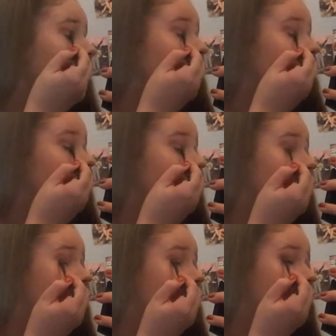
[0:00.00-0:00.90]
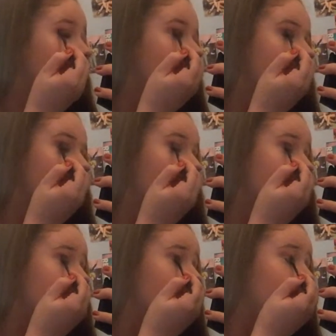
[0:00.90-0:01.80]
and just
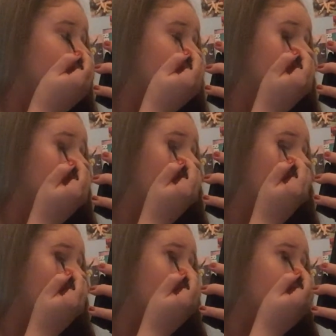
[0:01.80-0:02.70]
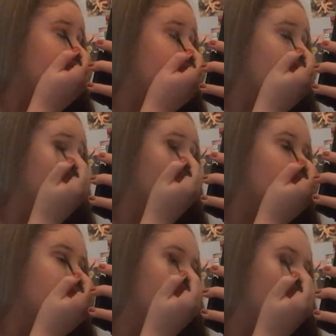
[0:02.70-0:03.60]
dispersing it all over the lid
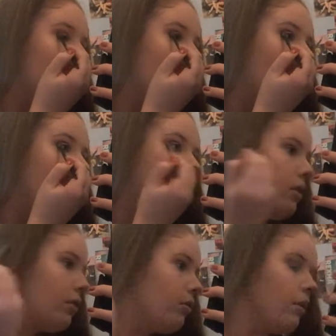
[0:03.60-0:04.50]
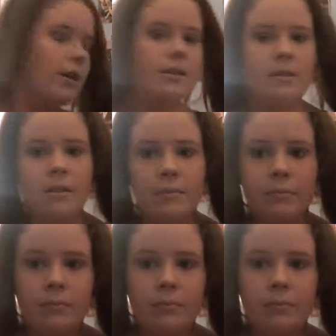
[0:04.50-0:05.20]
and just up to the crease,